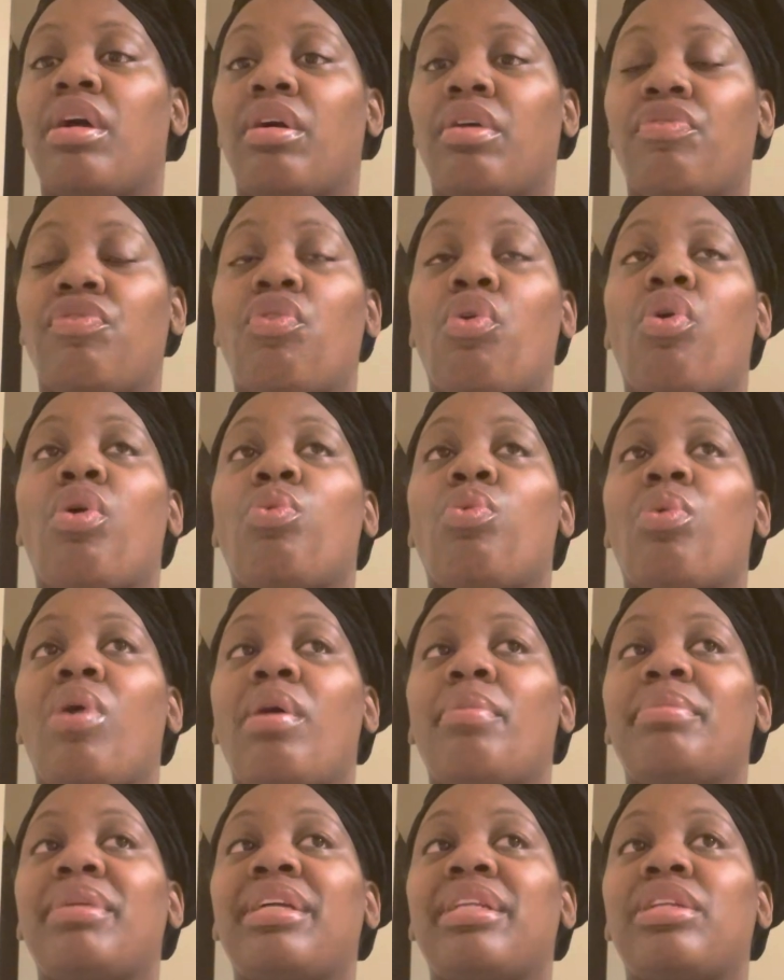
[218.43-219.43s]
For a
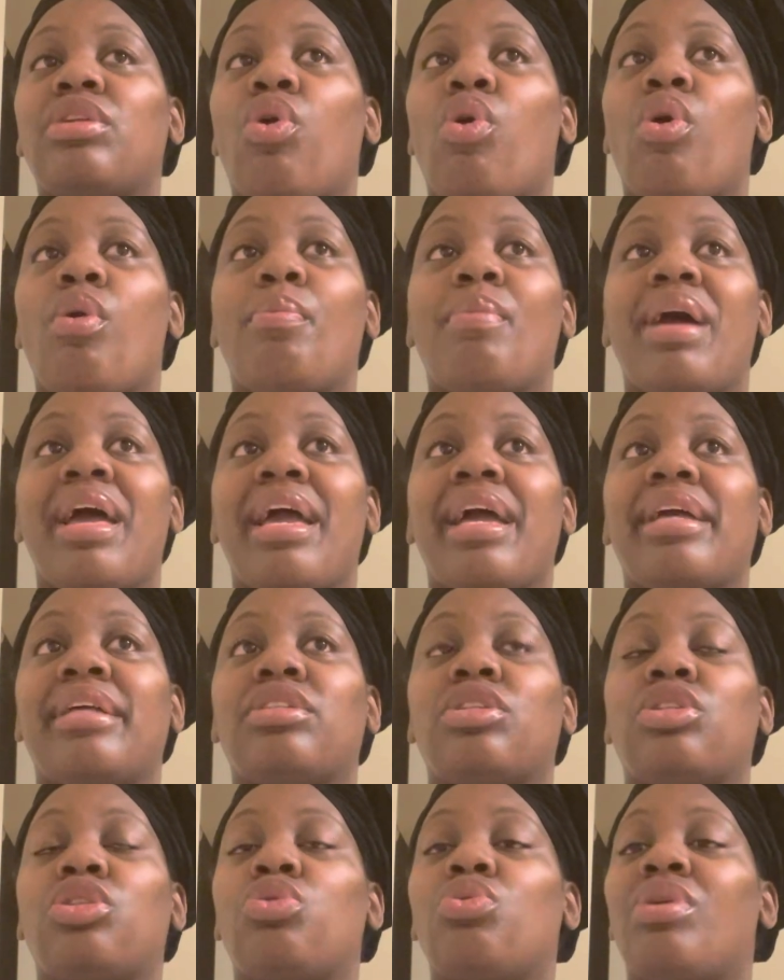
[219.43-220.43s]
woman or man
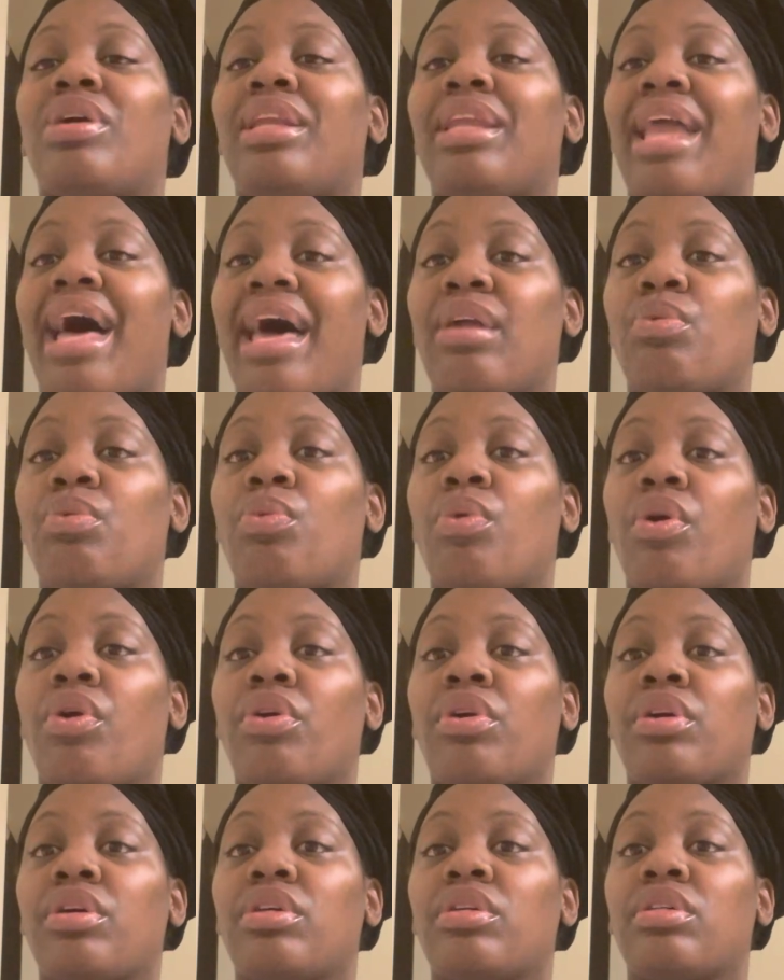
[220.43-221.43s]
to do a lot of
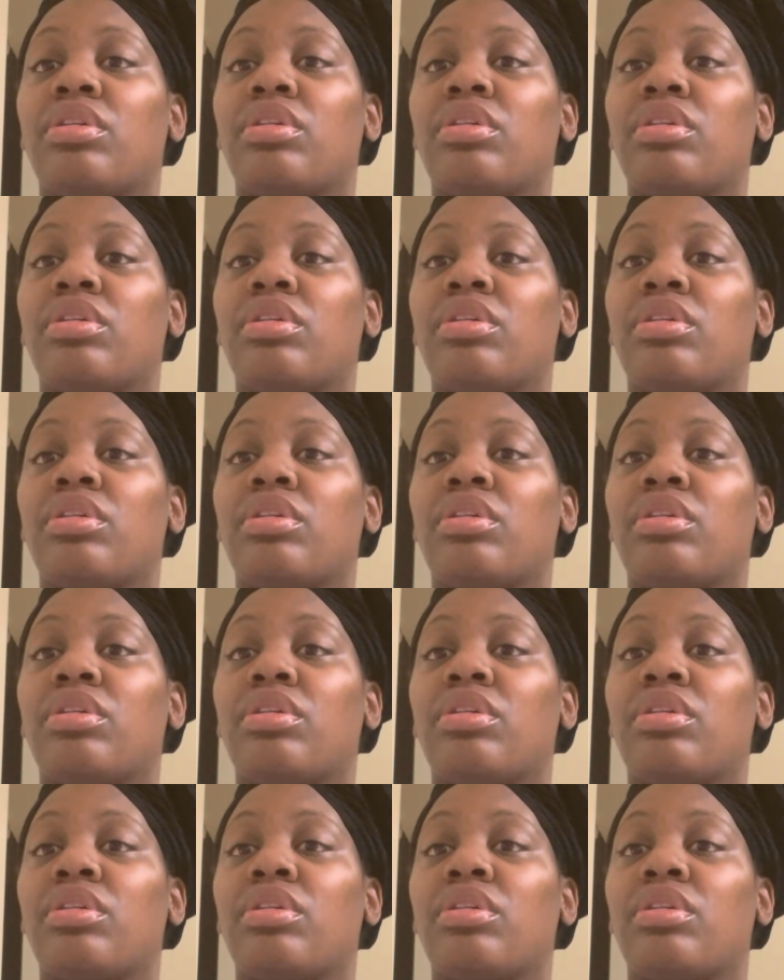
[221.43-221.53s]
work